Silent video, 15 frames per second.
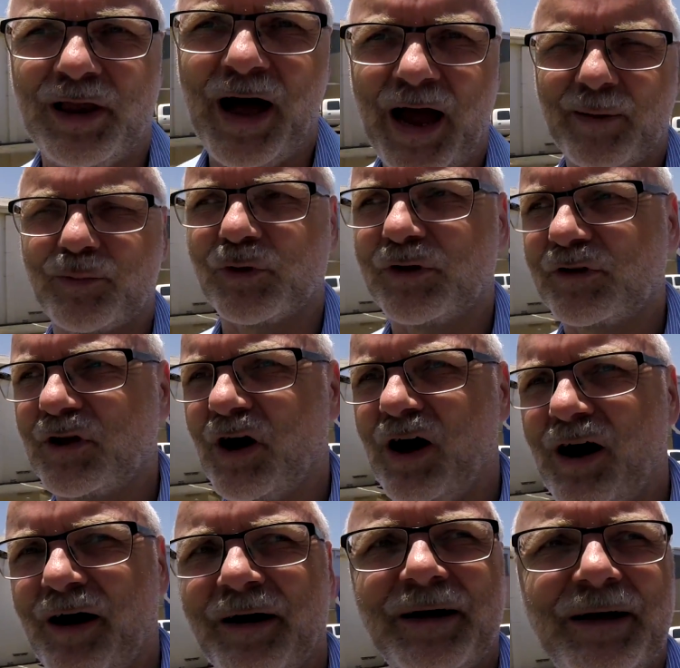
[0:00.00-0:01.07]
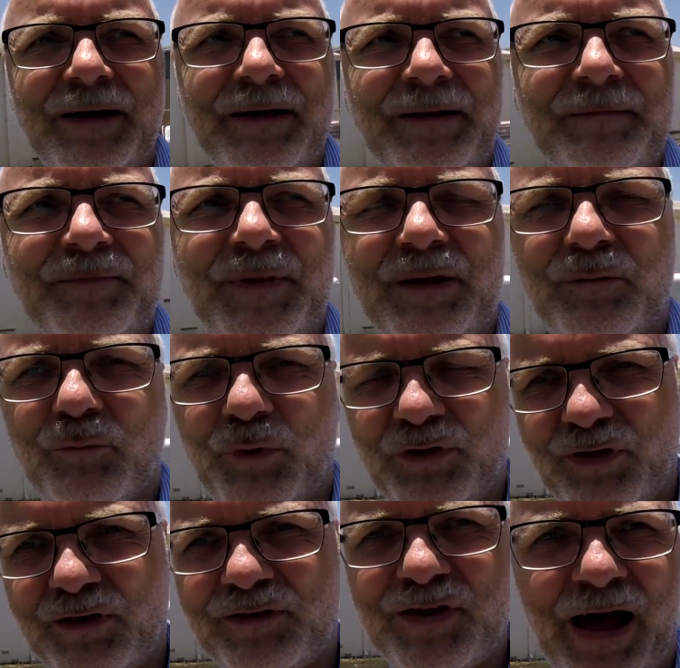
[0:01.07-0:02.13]
hybrid car with
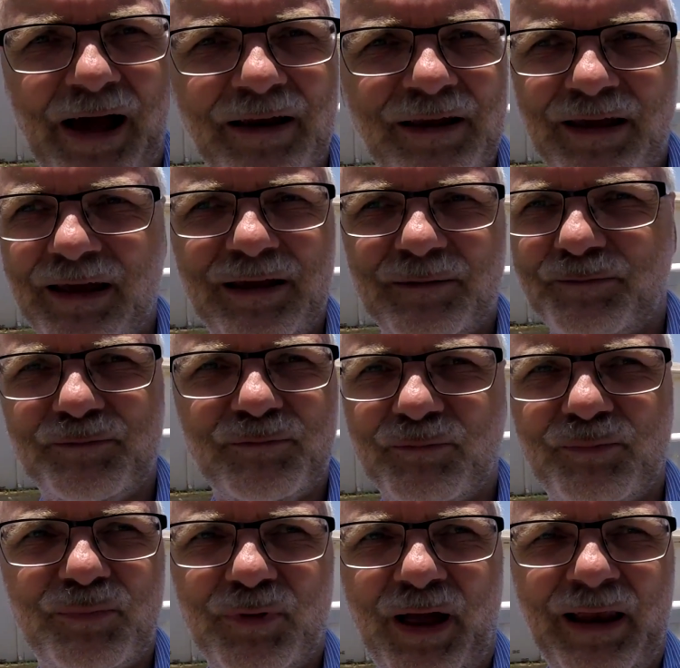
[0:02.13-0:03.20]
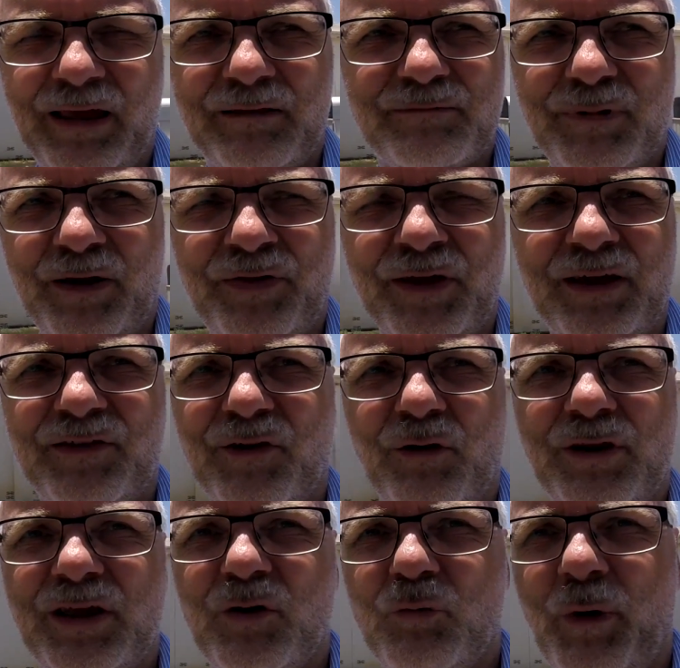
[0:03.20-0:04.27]
a tiny, I think it's
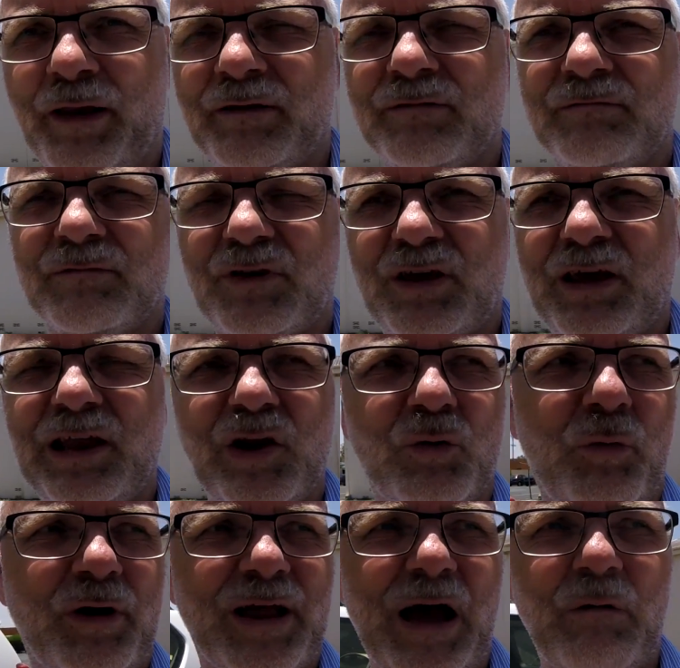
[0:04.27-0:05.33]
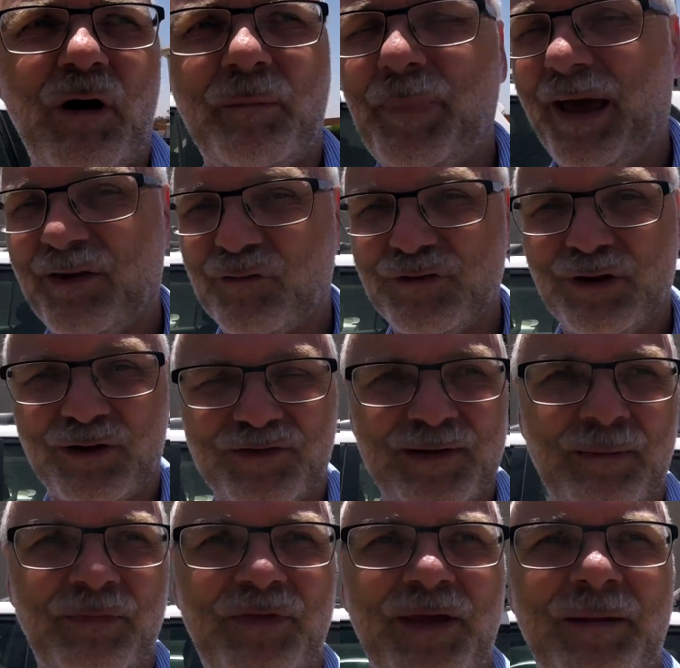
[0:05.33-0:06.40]
only a 1 kilowatt hour battery or
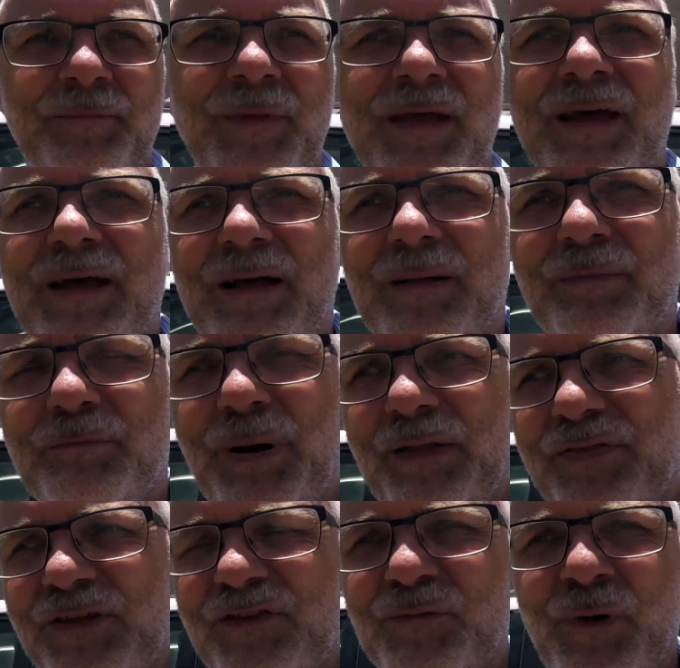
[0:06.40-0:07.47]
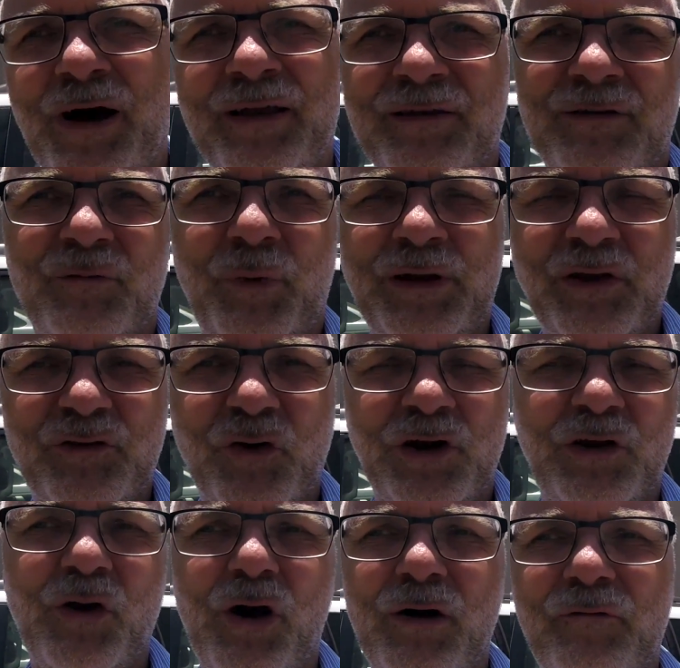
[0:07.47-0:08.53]
something. But this one, when you turn
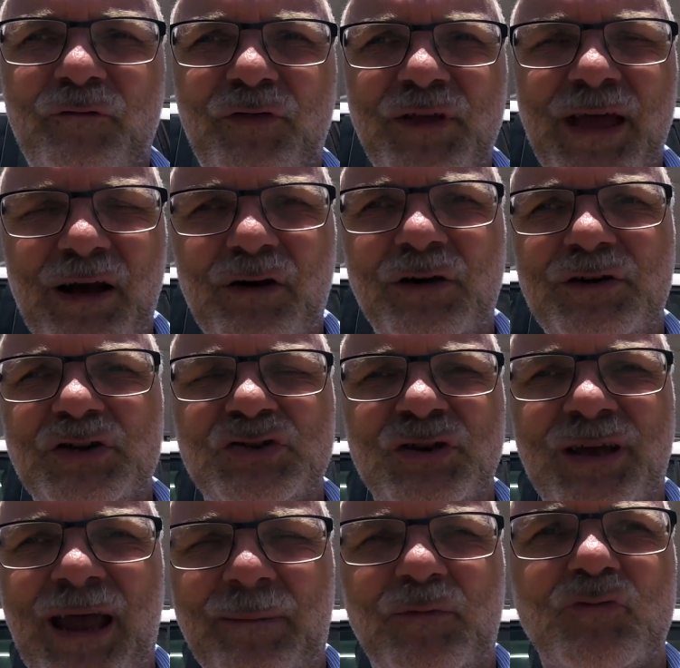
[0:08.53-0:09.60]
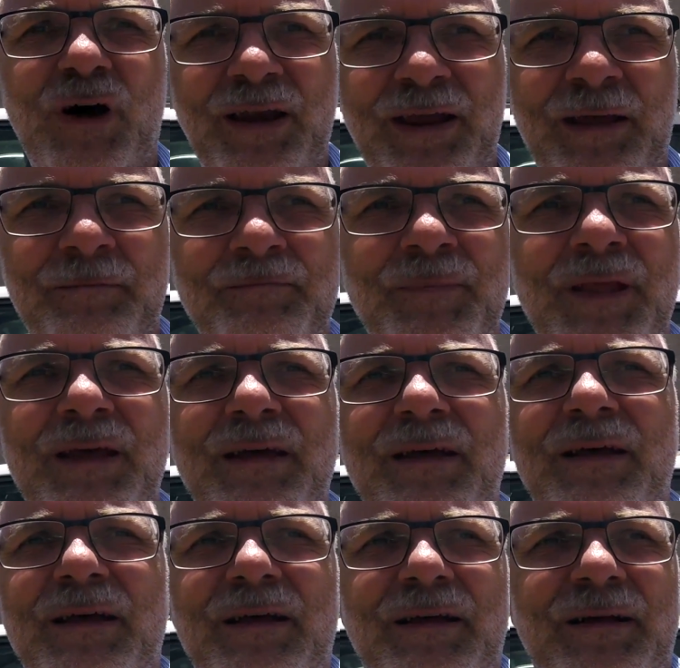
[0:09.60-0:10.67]
it off, the air condition kept running
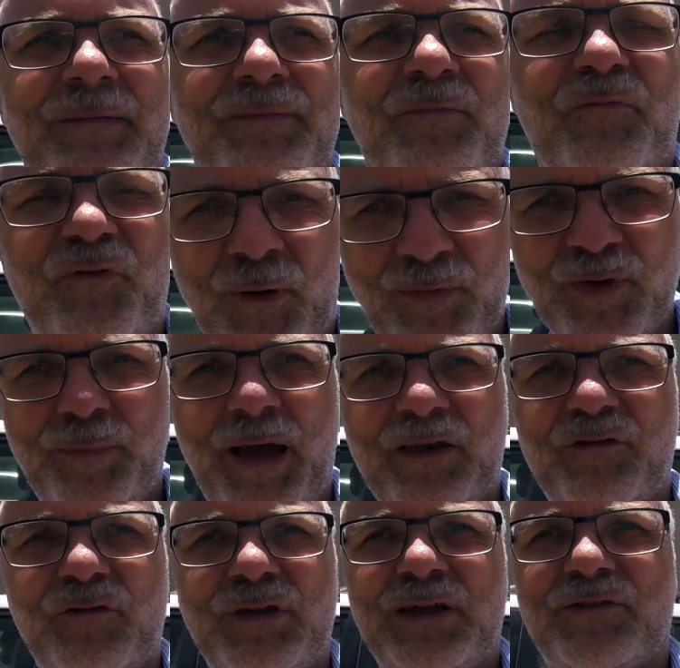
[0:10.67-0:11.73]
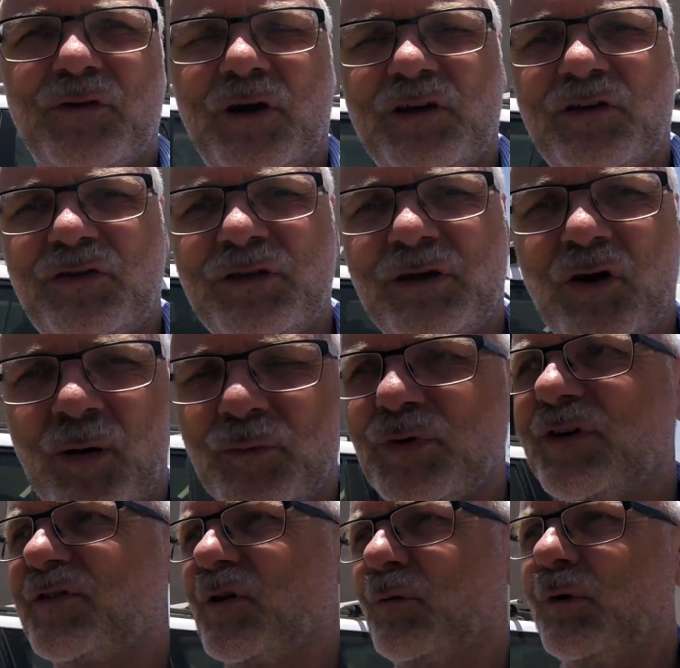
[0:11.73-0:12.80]
from the battery, so the
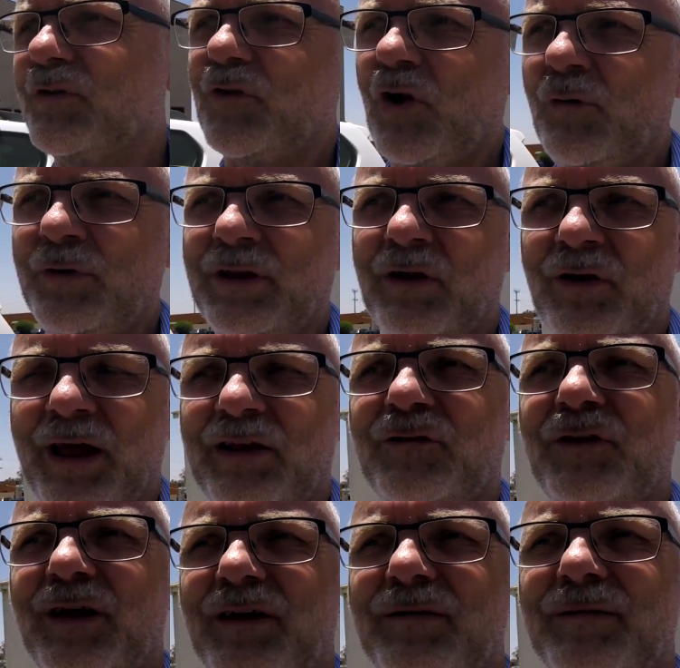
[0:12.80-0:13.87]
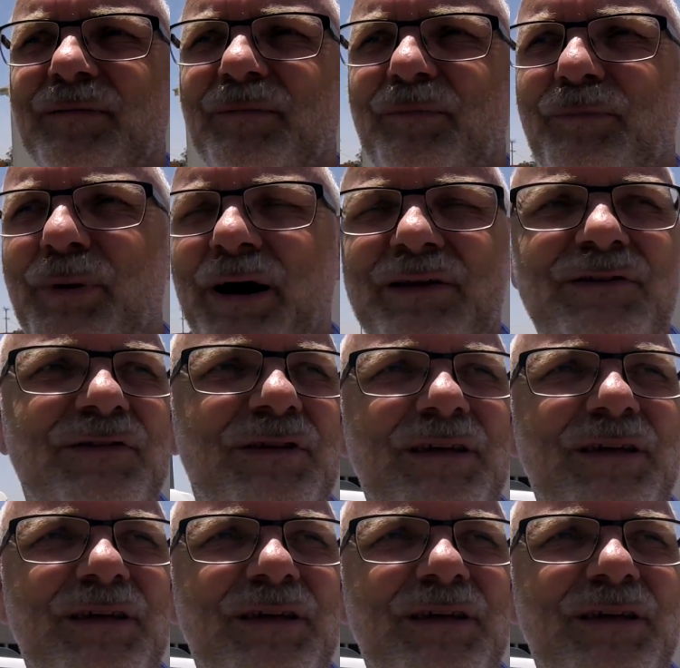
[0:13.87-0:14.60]
compressor was already electric. But